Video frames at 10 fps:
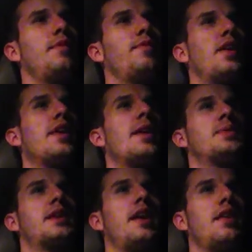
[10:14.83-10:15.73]
Very
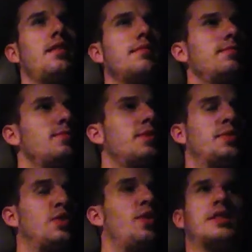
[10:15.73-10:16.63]
upscale.
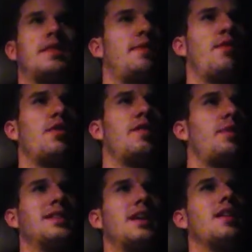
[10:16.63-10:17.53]
Some stores I've never heard of
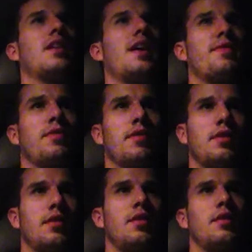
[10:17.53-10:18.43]
in my entire life.
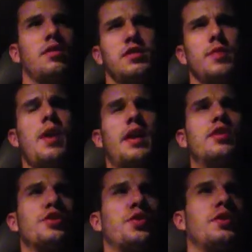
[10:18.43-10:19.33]
Some
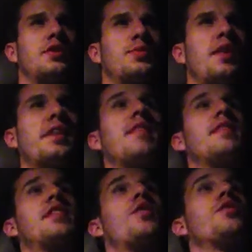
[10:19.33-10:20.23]
regular stores as well. They have
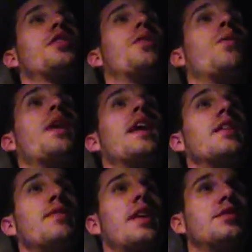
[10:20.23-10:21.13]
like their own little
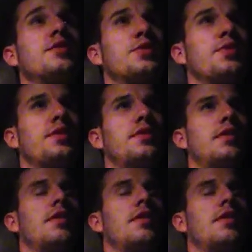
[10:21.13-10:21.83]
wing of regular stores.